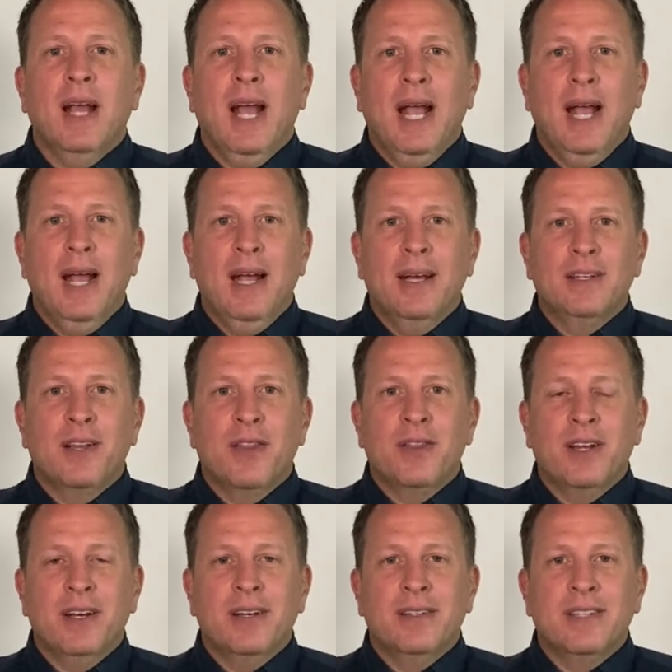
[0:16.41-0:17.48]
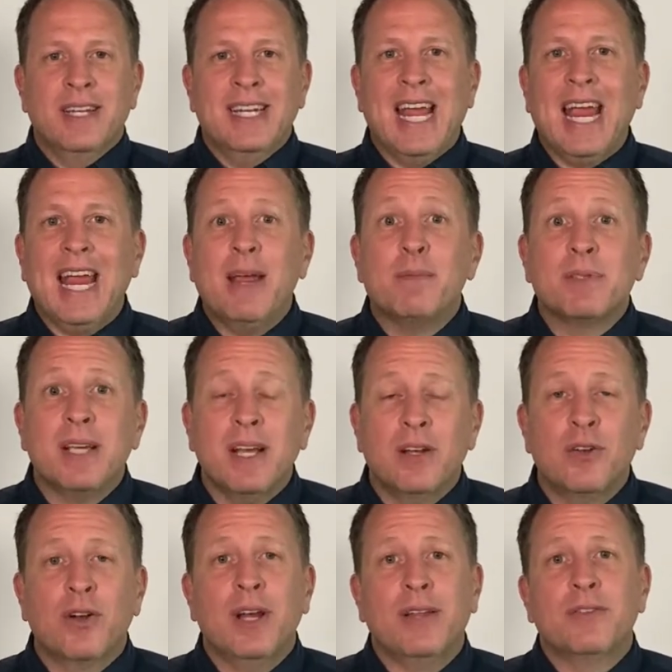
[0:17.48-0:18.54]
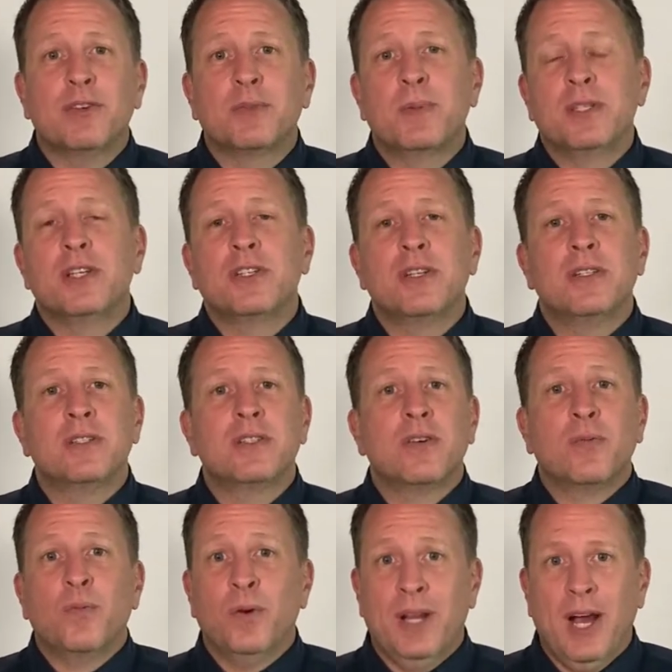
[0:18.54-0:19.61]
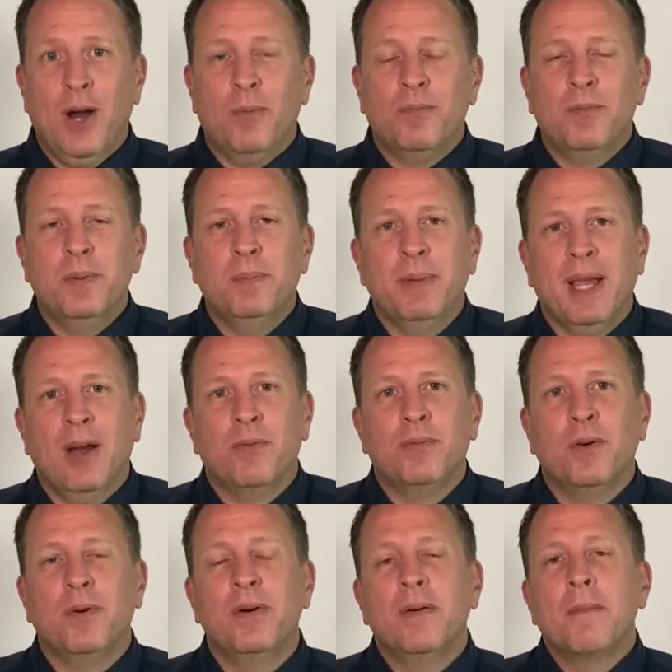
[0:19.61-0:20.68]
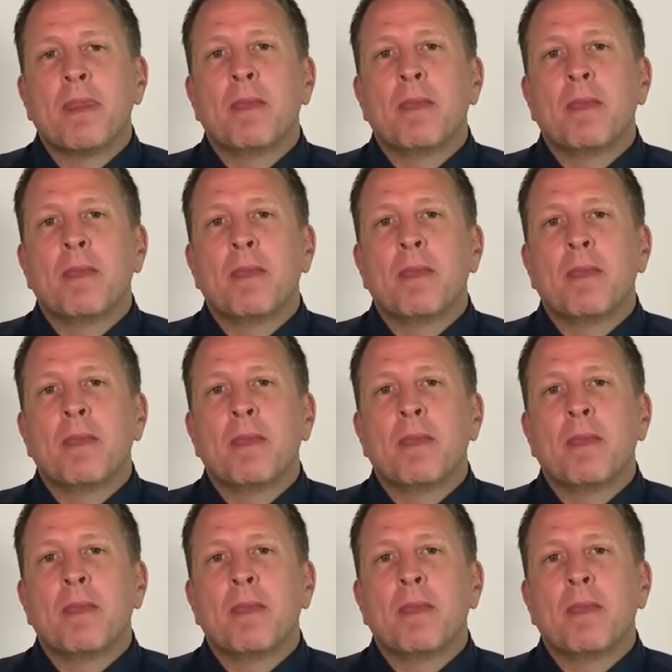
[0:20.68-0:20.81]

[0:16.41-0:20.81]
and the names underneath those positions would be helpful.